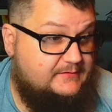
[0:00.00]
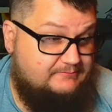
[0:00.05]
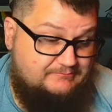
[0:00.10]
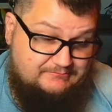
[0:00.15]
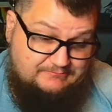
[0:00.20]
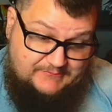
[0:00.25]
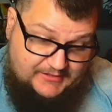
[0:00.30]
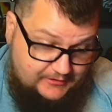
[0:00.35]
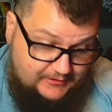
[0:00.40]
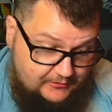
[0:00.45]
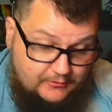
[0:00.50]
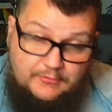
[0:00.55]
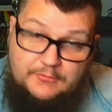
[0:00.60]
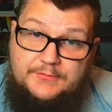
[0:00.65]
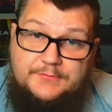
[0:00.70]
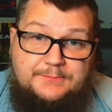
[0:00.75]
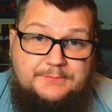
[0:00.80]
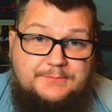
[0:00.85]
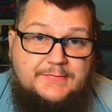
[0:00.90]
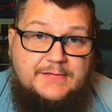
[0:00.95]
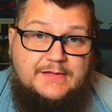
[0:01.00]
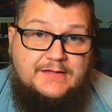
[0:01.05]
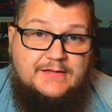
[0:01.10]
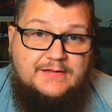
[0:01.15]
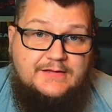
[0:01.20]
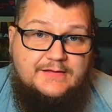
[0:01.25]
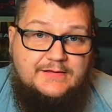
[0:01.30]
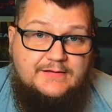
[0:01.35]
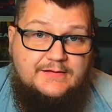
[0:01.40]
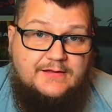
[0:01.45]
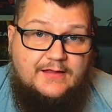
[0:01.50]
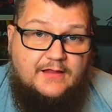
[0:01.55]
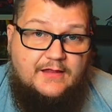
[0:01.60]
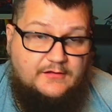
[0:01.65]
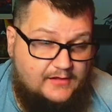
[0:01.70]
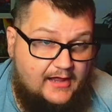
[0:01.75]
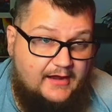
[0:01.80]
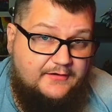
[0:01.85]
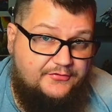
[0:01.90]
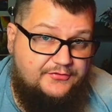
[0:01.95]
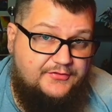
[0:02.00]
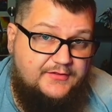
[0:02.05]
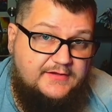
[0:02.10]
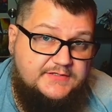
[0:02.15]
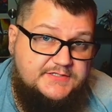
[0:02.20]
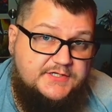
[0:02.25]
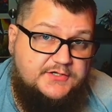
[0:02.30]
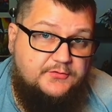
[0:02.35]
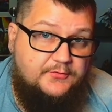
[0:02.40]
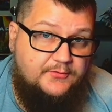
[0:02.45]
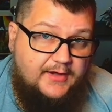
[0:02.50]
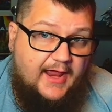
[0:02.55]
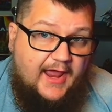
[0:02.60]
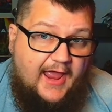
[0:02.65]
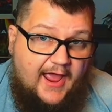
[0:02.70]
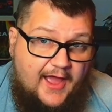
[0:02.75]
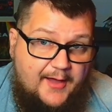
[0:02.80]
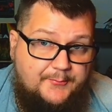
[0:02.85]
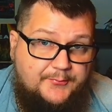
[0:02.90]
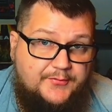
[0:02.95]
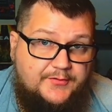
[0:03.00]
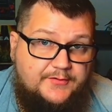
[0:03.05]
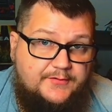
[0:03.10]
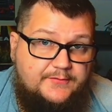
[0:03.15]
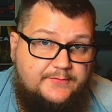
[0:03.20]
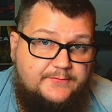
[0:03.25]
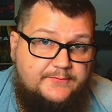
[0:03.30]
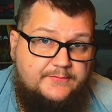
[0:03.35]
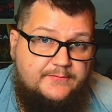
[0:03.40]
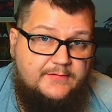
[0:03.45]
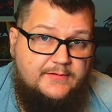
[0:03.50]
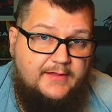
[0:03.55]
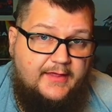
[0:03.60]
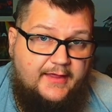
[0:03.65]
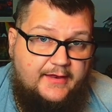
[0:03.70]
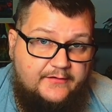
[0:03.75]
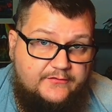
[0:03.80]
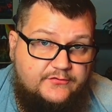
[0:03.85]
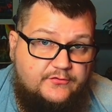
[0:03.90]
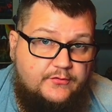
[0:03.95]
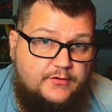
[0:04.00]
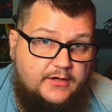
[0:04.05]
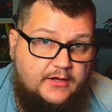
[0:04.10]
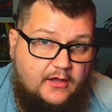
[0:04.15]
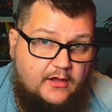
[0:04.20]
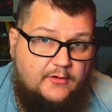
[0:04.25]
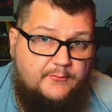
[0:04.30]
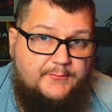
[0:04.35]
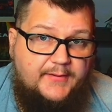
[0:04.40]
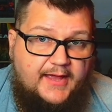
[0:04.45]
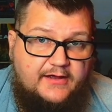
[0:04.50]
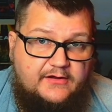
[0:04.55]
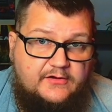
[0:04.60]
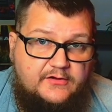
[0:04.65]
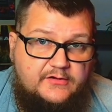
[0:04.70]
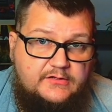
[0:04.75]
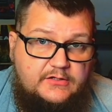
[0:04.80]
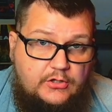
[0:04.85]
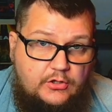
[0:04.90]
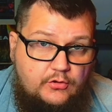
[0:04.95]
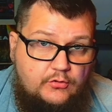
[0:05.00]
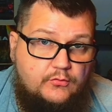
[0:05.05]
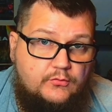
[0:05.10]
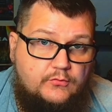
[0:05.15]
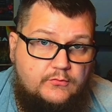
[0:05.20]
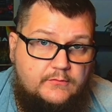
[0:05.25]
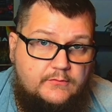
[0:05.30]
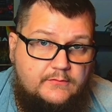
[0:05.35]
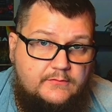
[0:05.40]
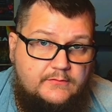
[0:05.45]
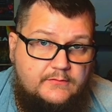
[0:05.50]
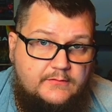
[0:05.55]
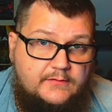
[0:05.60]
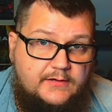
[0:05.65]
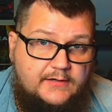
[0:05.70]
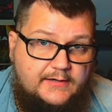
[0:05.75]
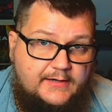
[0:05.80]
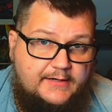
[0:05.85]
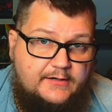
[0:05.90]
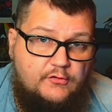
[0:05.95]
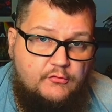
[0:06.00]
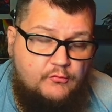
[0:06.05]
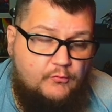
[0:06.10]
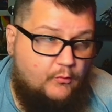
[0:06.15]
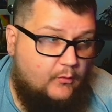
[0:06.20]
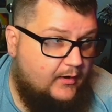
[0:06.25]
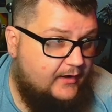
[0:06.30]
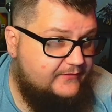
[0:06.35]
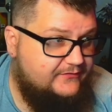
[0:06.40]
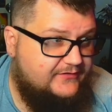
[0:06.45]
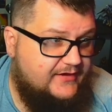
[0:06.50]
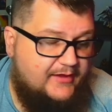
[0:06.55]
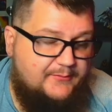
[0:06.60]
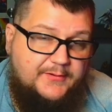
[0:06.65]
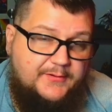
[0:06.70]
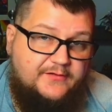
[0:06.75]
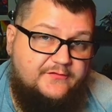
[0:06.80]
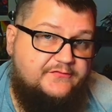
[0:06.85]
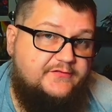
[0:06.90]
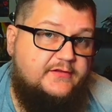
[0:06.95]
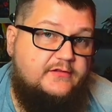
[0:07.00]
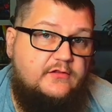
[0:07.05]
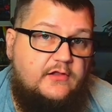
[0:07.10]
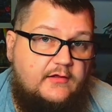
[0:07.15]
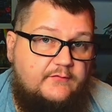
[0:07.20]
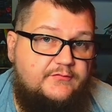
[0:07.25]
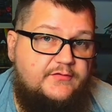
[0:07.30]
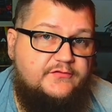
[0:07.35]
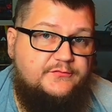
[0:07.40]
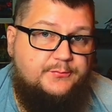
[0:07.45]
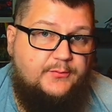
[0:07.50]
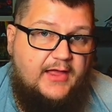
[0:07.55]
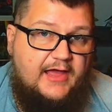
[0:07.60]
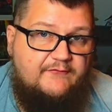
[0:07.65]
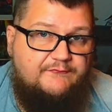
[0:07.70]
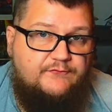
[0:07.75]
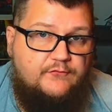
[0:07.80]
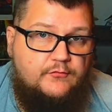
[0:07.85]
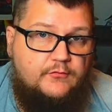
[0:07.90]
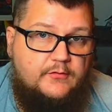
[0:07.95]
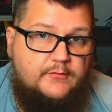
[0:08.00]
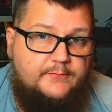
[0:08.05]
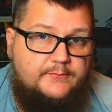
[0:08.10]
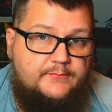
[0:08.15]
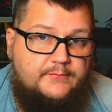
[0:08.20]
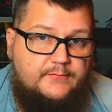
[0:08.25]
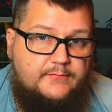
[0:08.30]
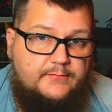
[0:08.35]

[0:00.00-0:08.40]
get killed. A lot of things are going to happen, and it's going to come back on you. And I don't want that because I love this platform.